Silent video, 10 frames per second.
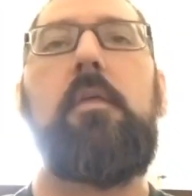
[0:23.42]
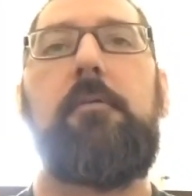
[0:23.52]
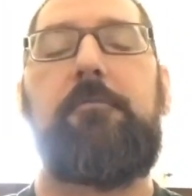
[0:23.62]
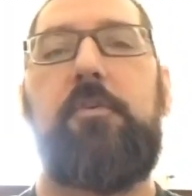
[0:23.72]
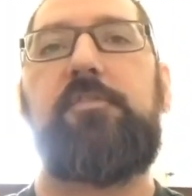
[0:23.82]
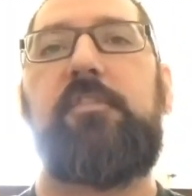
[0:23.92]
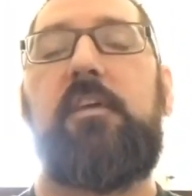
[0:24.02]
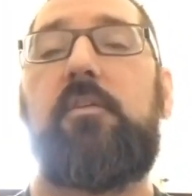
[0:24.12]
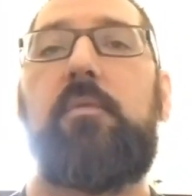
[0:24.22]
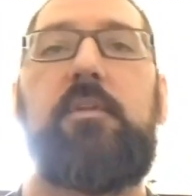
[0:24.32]
The first
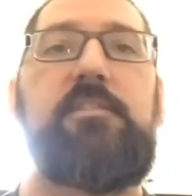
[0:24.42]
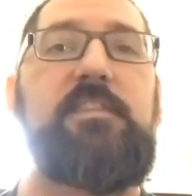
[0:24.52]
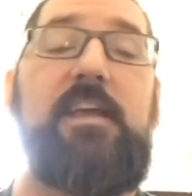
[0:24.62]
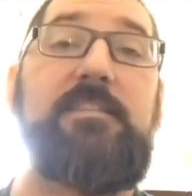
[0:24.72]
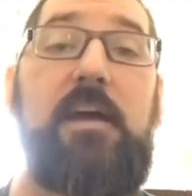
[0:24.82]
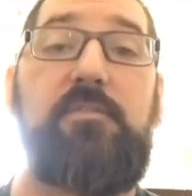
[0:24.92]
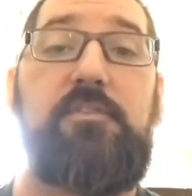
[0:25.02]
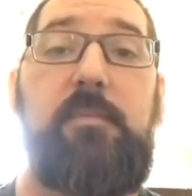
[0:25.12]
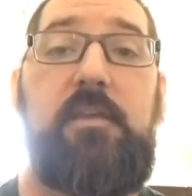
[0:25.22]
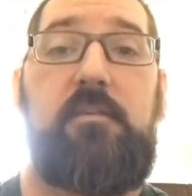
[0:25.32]
thing that really stands out
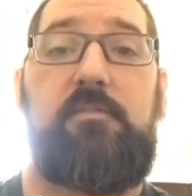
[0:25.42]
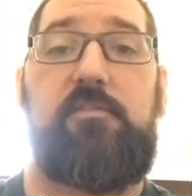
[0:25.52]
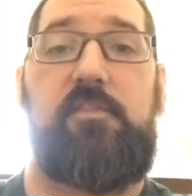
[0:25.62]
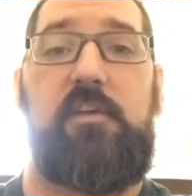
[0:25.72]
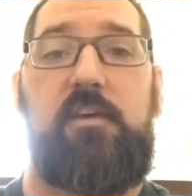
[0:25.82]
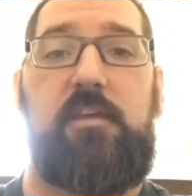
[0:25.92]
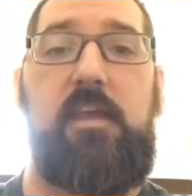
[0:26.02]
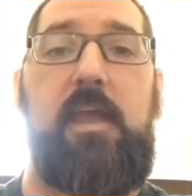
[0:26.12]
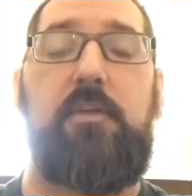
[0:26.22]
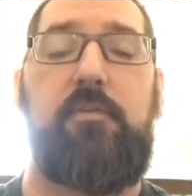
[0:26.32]
to me is the
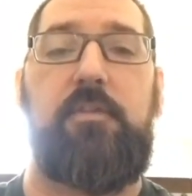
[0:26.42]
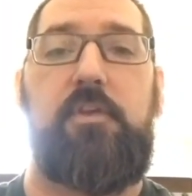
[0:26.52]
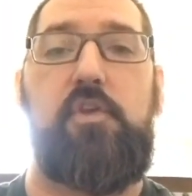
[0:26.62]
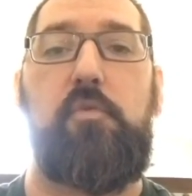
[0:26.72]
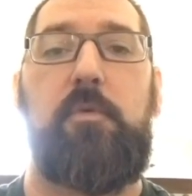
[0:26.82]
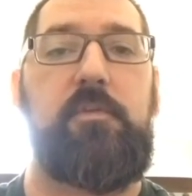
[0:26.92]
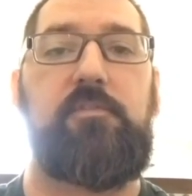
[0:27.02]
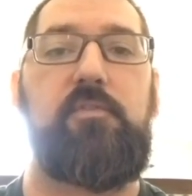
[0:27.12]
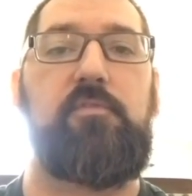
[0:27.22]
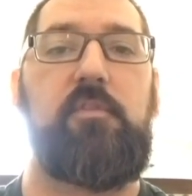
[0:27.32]
candor and the humor
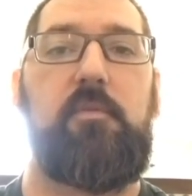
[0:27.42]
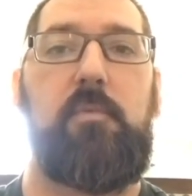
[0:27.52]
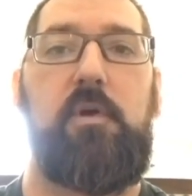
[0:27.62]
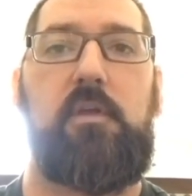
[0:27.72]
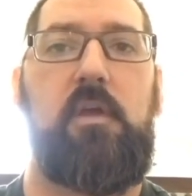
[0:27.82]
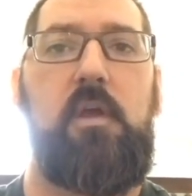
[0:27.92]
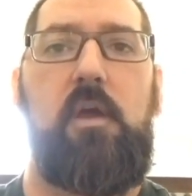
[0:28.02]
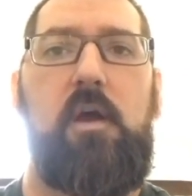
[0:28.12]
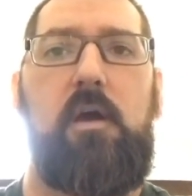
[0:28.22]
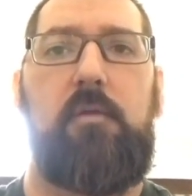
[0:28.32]
that's used in the book.
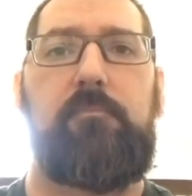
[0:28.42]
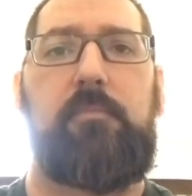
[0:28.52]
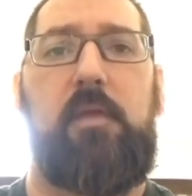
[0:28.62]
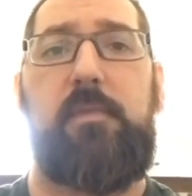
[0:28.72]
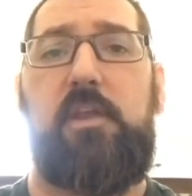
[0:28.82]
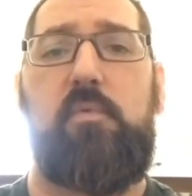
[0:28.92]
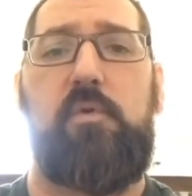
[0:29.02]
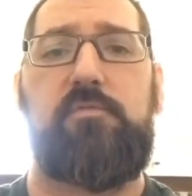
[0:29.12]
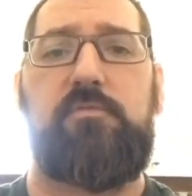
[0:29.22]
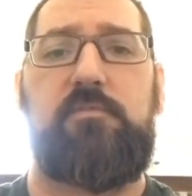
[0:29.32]
He
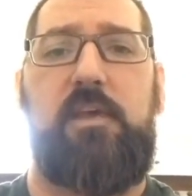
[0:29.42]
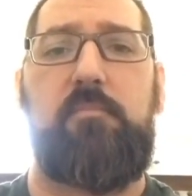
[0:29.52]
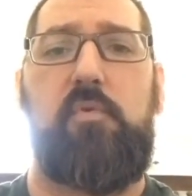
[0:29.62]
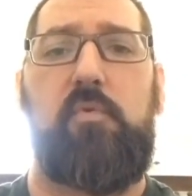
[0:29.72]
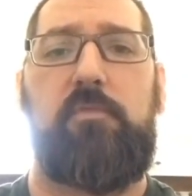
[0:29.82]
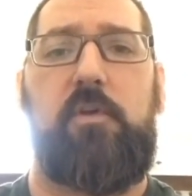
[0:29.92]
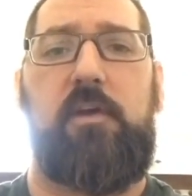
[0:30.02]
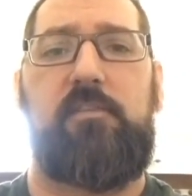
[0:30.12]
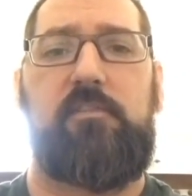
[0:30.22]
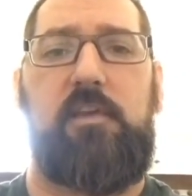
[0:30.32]
quotes Deadpool, for
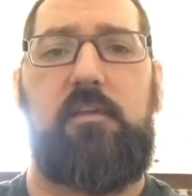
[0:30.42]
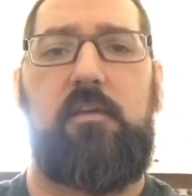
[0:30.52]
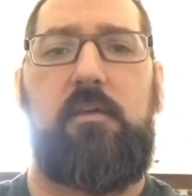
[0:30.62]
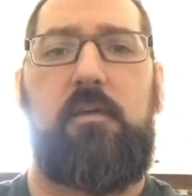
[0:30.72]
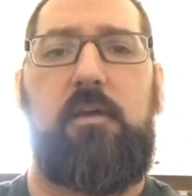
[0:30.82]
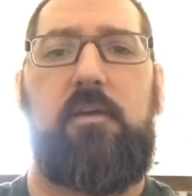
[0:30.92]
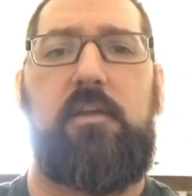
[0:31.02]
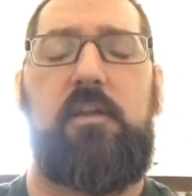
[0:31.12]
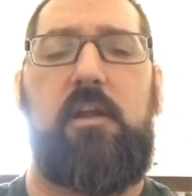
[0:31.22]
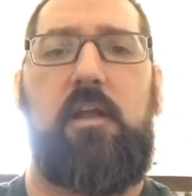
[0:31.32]
Christ's sake. How
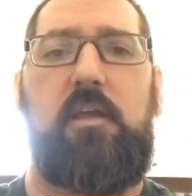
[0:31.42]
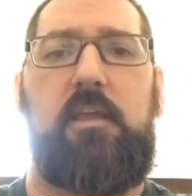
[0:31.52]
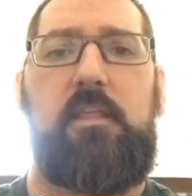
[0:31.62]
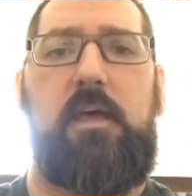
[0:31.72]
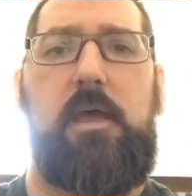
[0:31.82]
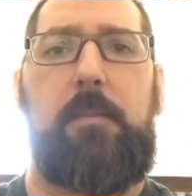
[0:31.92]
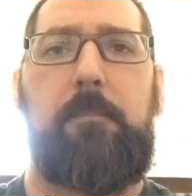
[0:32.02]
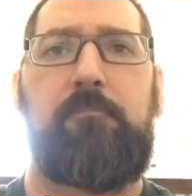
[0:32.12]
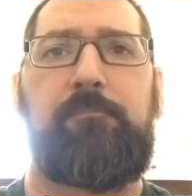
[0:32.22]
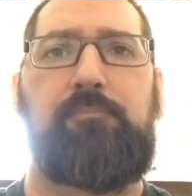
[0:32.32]
can you not like that?
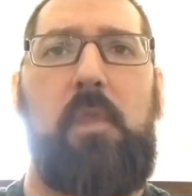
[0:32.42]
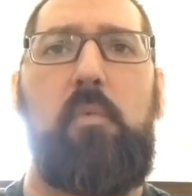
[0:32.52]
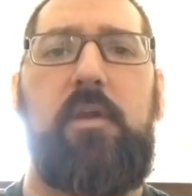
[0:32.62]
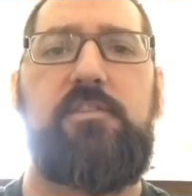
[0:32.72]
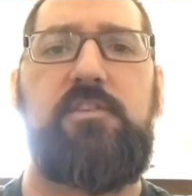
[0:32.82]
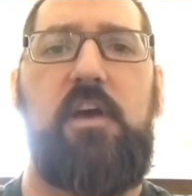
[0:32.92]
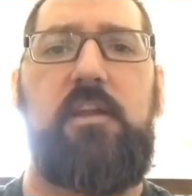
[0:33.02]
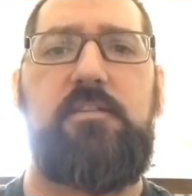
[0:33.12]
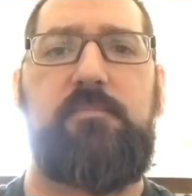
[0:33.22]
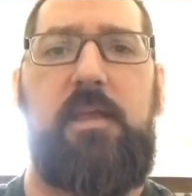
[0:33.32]
And what it's
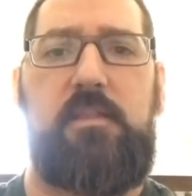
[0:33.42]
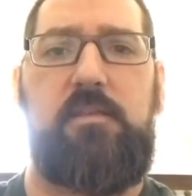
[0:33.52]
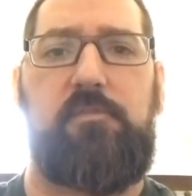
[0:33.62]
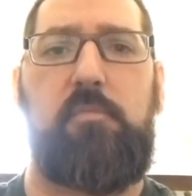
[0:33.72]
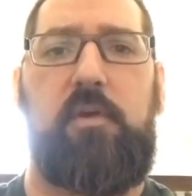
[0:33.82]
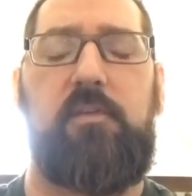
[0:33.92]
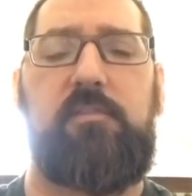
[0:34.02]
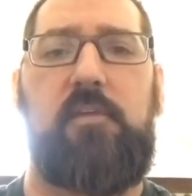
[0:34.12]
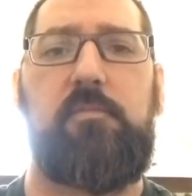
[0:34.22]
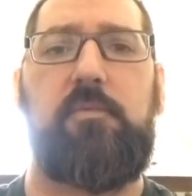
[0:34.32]
done is made this book
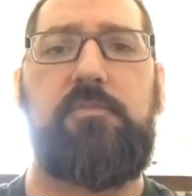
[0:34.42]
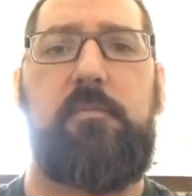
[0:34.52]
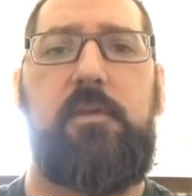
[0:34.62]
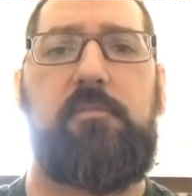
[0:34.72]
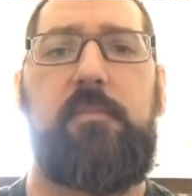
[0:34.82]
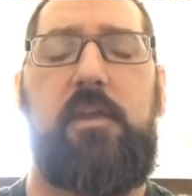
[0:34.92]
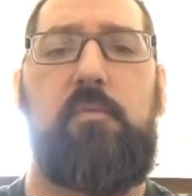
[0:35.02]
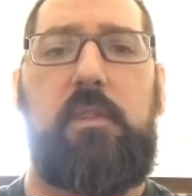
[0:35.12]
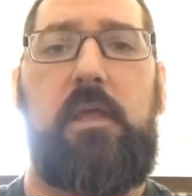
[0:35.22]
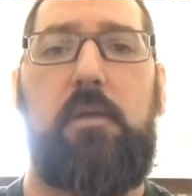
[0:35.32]
accessible to me. It's made
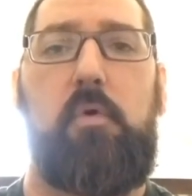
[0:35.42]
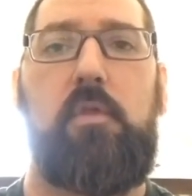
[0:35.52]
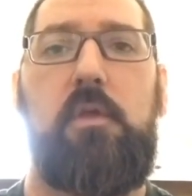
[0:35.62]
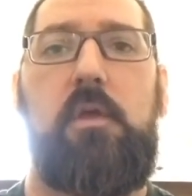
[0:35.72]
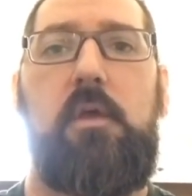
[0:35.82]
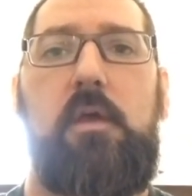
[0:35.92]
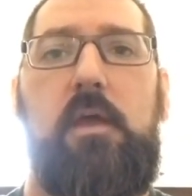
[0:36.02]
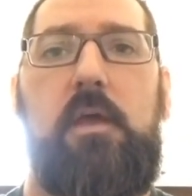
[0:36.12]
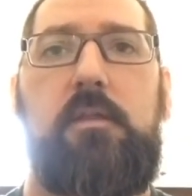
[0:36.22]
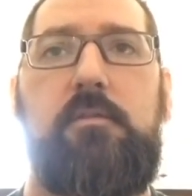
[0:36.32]
it relatable.
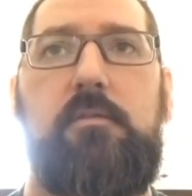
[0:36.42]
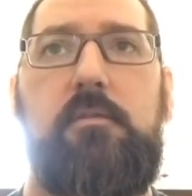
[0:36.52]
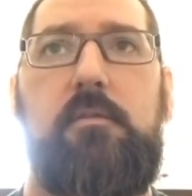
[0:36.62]
And